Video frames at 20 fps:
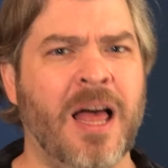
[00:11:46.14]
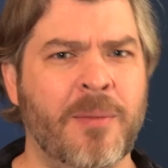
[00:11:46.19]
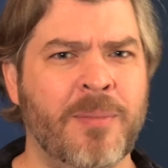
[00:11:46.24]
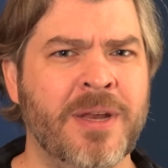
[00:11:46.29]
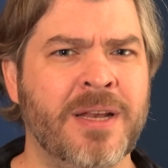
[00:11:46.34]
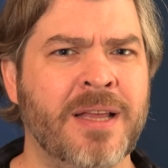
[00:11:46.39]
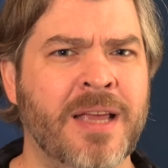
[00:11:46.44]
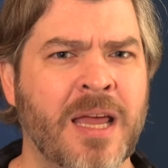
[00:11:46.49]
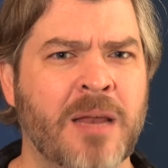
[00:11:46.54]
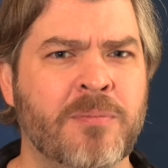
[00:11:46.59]

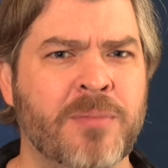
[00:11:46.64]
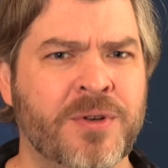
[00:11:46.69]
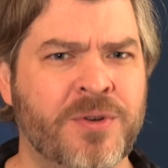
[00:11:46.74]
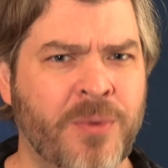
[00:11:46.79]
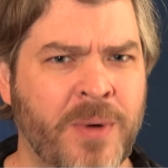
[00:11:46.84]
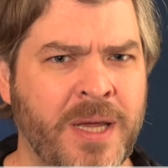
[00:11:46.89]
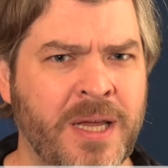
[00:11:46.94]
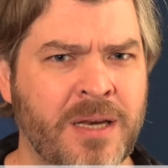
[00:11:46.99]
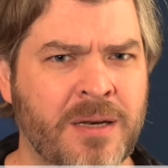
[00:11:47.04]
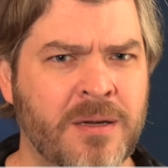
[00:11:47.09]
Abe to get
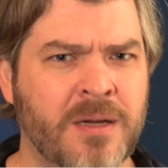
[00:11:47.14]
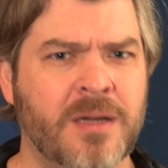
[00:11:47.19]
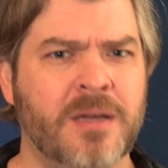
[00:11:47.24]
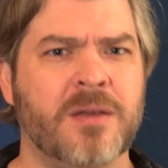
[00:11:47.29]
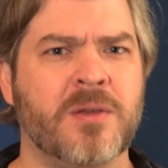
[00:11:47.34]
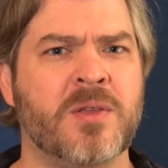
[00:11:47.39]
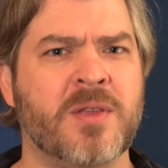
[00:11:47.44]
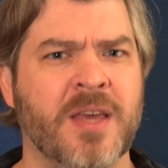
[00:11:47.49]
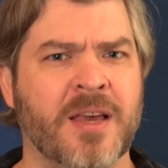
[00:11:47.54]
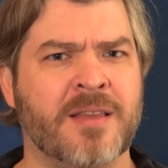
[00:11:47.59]
between
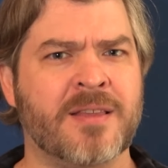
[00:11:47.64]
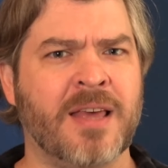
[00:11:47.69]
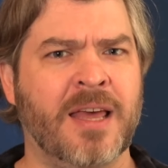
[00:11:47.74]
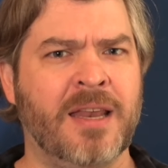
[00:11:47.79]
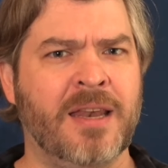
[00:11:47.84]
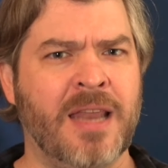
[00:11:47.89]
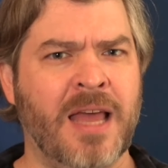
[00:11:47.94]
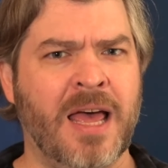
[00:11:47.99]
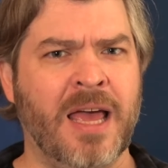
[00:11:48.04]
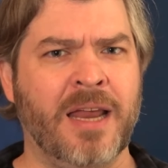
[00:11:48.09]
6
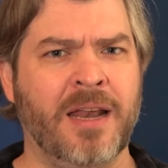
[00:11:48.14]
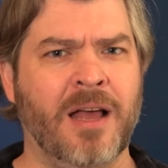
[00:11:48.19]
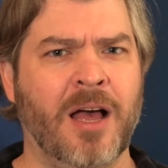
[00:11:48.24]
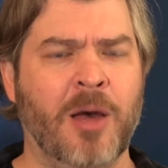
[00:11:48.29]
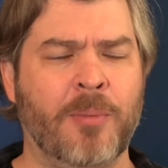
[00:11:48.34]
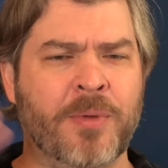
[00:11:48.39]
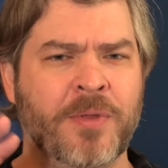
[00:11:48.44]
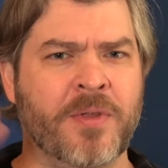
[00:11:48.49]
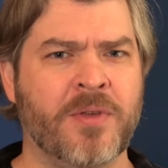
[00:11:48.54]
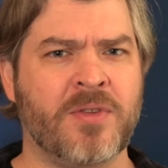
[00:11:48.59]
and 9
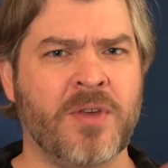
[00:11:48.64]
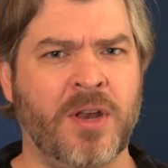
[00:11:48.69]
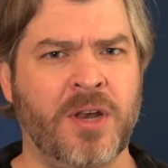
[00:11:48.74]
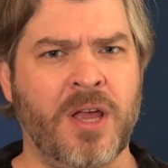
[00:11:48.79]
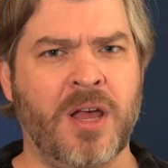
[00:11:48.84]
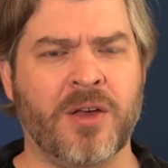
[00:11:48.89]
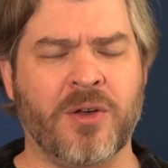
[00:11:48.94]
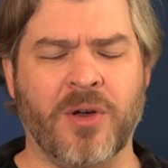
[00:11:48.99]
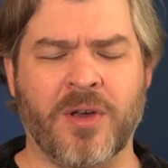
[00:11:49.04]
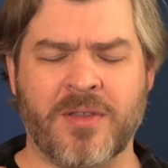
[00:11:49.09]
up in the
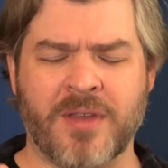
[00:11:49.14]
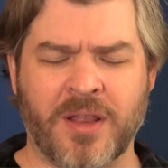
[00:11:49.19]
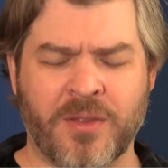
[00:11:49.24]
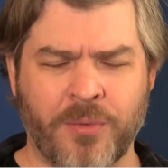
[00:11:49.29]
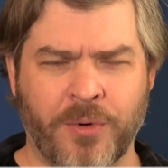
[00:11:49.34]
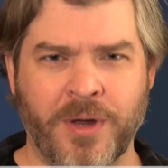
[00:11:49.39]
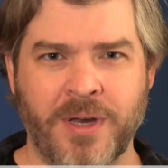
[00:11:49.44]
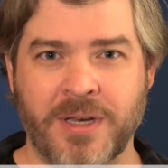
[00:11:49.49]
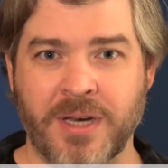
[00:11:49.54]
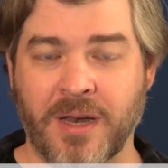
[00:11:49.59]
Sanyaku, because that's
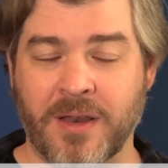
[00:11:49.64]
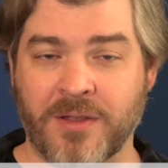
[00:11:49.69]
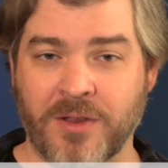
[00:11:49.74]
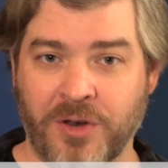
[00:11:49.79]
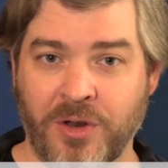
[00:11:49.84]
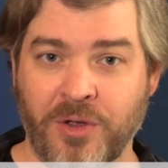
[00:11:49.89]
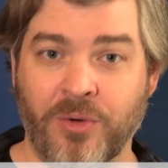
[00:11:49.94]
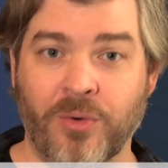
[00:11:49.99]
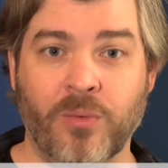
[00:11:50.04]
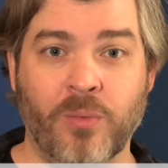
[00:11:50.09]
where he tends to
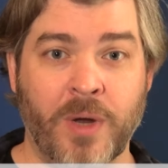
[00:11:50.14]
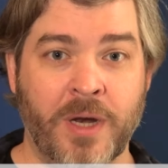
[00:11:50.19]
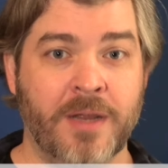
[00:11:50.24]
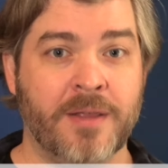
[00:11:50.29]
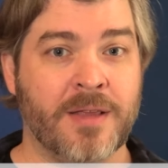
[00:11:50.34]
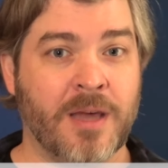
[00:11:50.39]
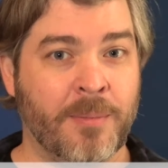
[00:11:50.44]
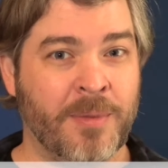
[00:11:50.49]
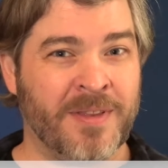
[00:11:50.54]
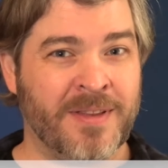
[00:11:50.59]
do when
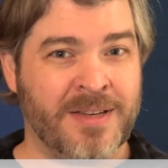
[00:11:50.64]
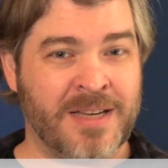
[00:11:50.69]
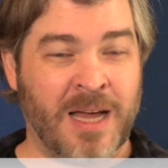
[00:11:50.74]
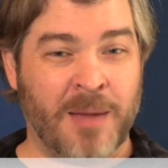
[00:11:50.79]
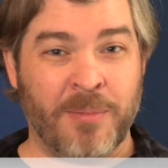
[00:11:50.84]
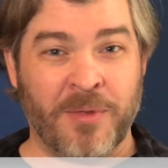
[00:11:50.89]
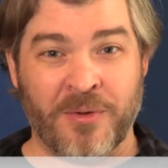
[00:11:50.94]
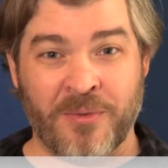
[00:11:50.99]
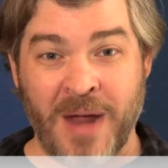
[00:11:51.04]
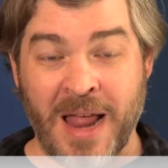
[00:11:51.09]
he's up at the
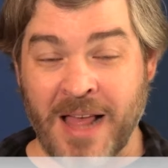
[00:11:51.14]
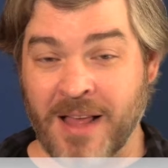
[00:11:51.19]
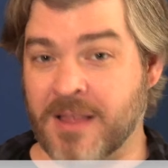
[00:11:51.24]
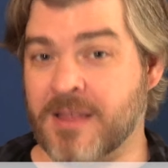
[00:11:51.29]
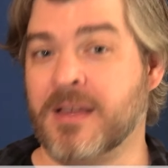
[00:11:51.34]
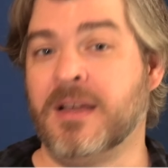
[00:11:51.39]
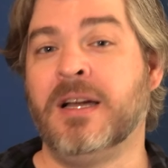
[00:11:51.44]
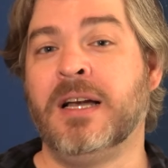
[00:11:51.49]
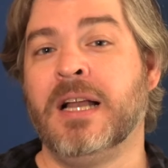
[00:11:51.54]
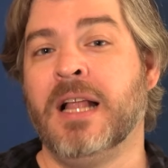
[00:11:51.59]
top of the
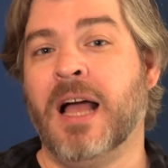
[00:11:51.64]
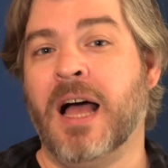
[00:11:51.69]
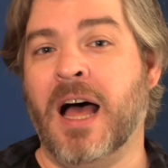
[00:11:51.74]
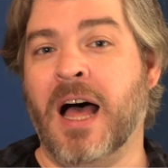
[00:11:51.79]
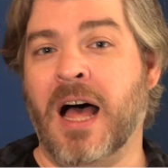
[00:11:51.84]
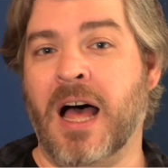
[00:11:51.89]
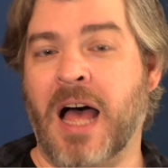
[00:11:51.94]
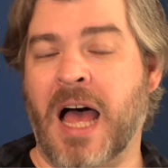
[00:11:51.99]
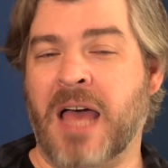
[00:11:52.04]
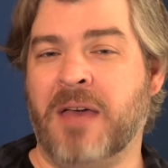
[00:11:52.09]
ranks.
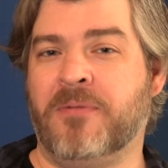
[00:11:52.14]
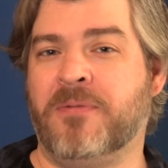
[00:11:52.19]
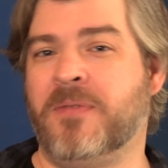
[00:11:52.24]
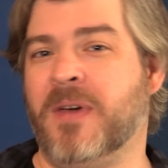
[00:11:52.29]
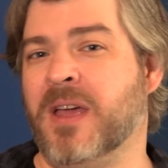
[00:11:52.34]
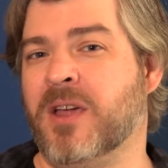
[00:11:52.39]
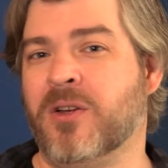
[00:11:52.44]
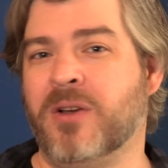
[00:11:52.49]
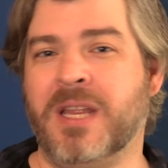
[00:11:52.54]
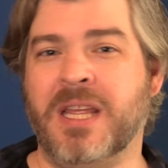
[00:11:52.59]
I
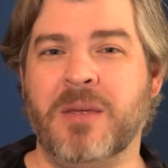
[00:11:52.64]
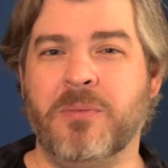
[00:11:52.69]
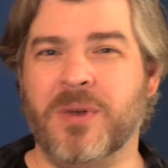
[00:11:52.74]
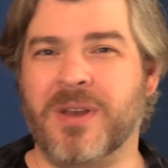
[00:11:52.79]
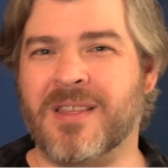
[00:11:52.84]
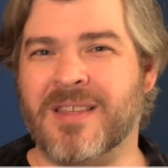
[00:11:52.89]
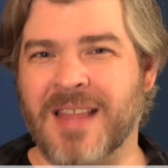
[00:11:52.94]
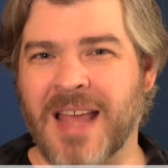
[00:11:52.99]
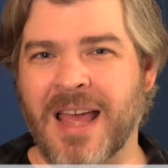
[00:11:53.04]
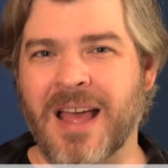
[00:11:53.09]
figured he
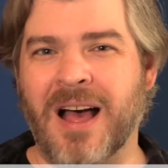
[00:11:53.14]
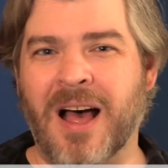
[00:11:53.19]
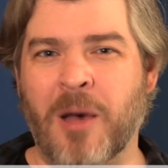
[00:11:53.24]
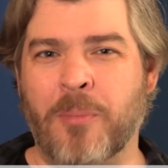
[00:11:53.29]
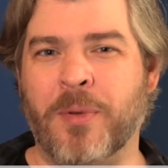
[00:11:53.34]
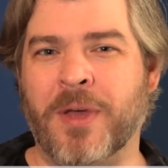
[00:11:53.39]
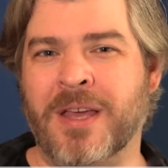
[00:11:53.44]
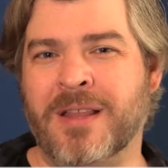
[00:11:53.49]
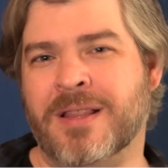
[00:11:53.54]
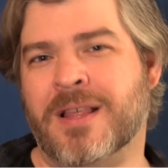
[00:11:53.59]
would stay
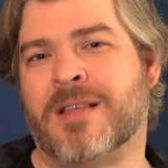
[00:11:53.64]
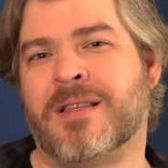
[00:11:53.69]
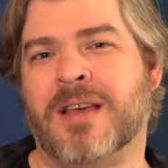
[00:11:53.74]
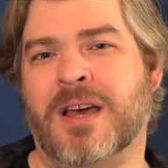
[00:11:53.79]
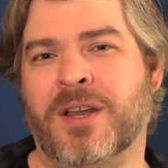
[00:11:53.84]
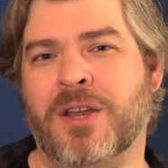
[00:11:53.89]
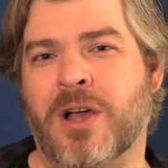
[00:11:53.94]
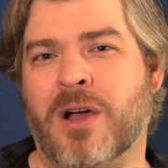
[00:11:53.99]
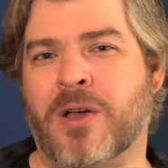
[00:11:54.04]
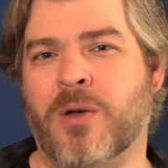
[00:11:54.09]
up in the
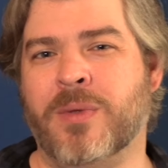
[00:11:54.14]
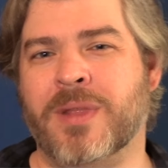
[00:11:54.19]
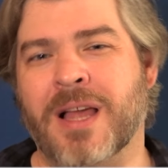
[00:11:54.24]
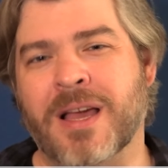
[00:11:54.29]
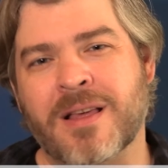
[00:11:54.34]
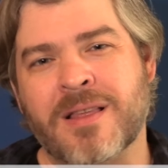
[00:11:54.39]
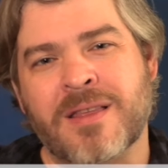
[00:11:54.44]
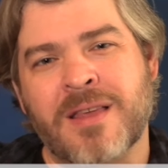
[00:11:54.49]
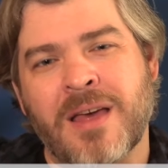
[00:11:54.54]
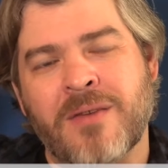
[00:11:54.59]
Sanyaku with
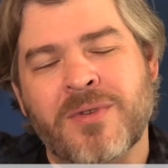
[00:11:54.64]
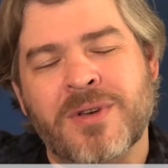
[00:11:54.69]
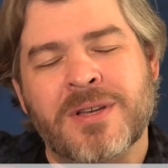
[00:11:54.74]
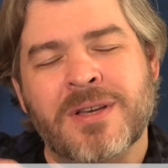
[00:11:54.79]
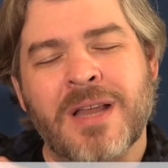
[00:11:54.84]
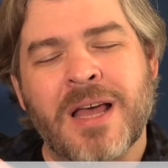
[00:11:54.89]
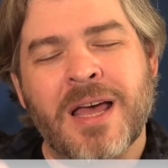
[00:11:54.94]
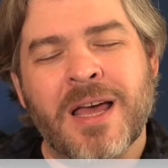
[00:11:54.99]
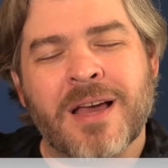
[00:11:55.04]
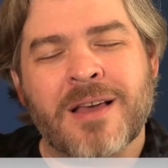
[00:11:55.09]
like a 7 to
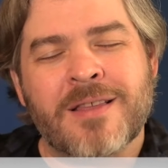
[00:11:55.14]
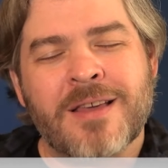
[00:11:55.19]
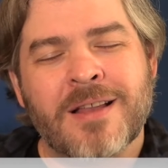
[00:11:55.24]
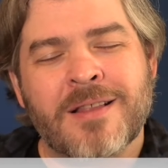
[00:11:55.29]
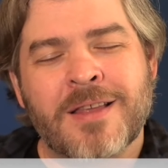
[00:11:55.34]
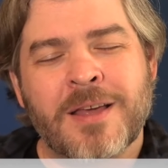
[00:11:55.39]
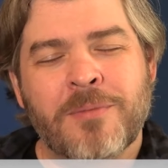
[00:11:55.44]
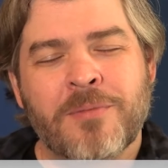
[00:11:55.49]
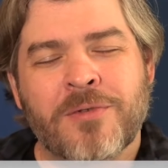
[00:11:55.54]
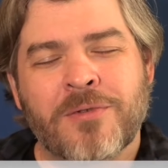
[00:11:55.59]
9, because that
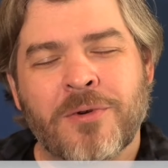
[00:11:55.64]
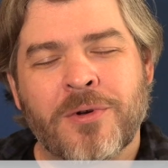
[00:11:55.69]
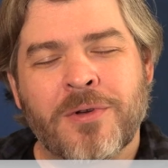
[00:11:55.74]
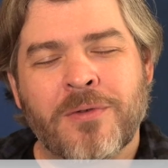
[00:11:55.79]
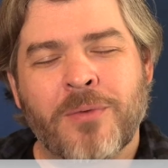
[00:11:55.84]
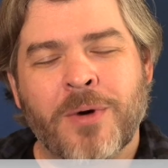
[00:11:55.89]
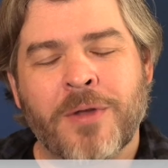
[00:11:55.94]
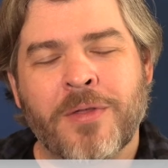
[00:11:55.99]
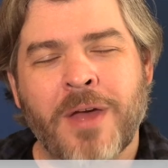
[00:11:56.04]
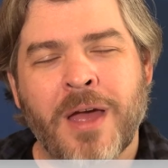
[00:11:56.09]
seems sort
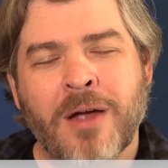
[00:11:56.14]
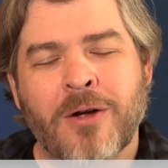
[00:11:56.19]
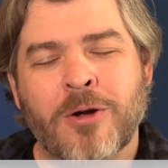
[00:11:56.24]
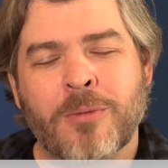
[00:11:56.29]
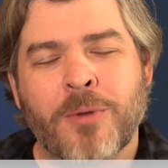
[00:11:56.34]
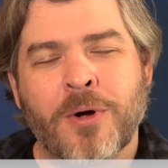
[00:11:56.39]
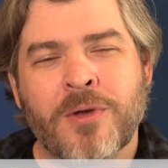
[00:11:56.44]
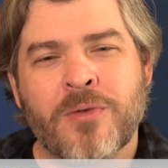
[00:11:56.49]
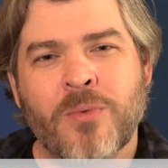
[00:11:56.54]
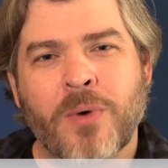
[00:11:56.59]
of where the error
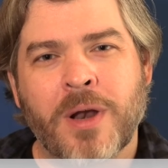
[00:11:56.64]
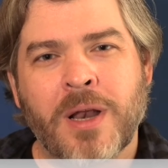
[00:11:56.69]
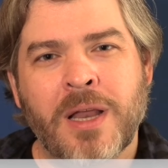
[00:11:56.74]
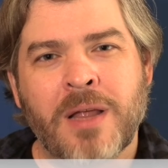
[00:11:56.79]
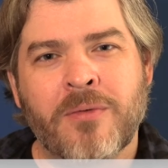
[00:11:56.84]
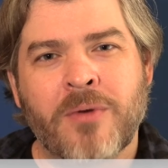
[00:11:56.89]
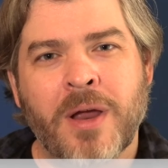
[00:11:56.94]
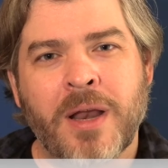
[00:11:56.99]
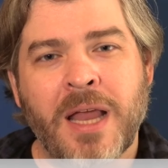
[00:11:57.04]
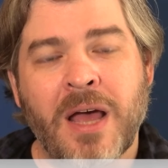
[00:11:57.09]
bars want to
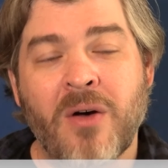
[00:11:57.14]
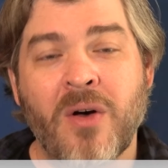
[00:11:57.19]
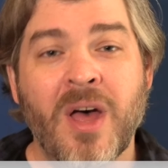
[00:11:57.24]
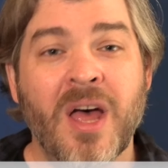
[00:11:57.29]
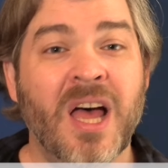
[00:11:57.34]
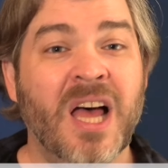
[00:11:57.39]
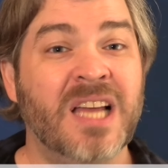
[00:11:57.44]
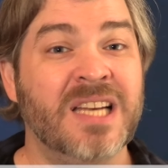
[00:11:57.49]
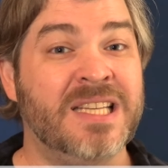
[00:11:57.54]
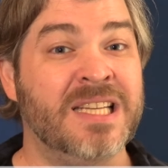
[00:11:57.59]
live right now.
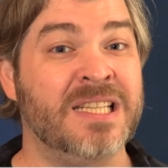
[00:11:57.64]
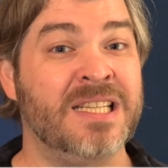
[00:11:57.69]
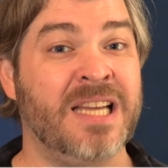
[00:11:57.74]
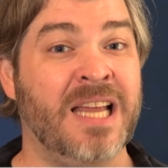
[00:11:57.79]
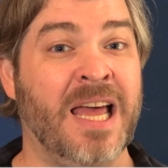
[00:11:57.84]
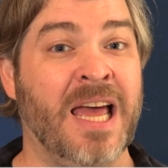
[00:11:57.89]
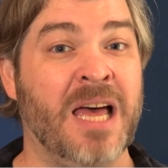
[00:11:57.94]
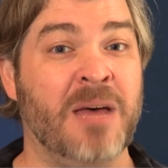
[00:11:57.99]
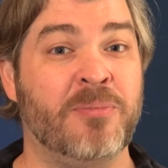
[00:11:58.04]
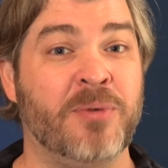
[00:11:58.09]
Didn't
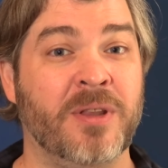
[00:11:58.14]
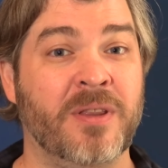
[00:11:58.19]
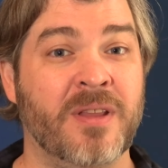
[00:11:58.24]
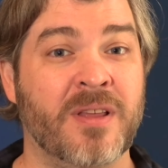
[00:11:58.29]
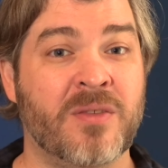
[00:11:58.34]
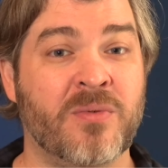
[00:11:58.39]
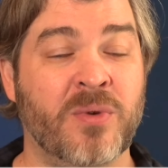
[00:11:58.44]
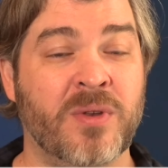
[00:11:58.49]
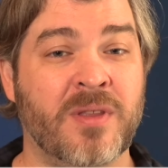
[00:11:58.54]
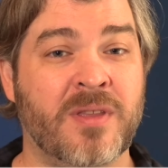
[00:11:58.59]
happen.
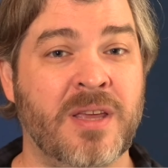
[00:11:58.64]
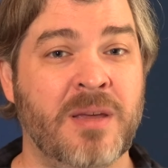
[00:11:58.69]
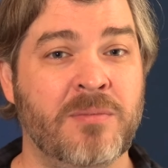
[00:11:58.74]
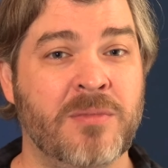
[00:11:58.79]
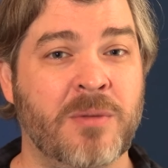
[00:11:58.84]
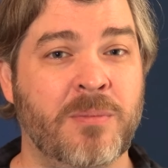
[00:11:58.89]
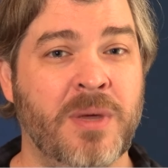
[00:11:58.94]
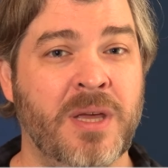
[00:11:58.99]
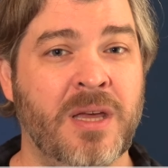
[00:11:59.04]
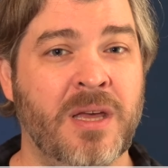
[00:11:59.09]
This one seemed
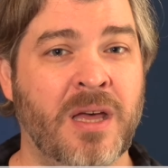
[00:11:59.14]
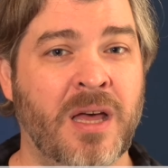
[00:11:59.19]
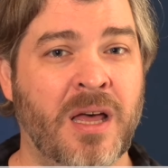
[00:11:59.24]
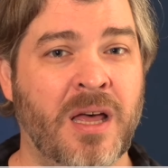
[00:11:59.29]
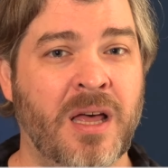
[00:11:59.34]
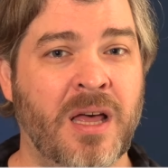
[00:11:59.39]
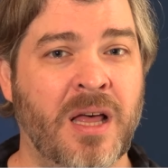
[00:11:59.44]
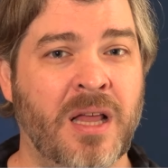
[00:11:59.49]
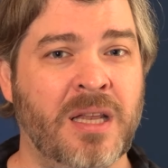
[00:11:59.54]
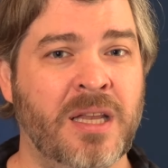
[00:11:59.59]
to be
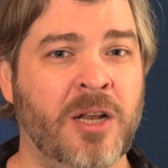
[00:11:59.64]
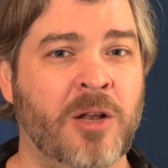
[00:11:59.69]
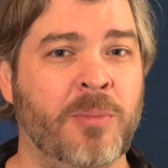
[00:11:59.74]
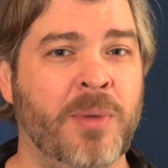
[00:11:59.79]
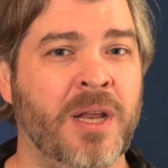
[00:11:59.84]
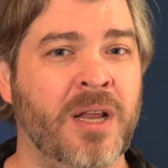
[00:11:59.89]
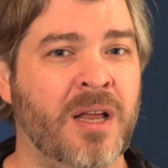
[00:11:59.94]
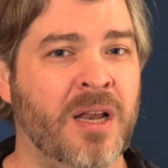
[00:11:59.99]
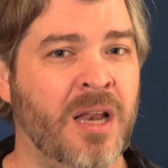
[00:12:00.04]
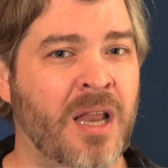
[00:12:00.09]
a little
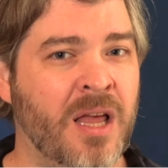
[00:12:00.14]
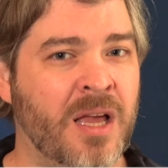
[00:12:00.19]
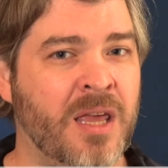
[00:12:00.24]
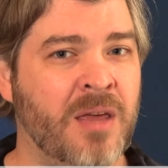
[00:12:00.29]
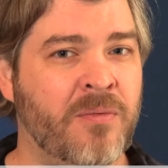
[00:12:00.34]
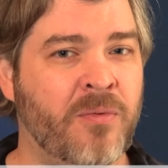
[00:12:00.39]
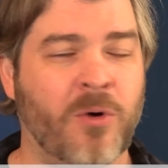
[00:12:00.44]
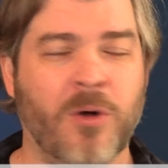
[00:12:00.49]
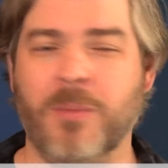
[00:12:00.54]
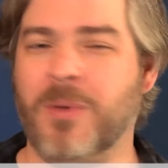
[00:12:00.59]
bit unlucky for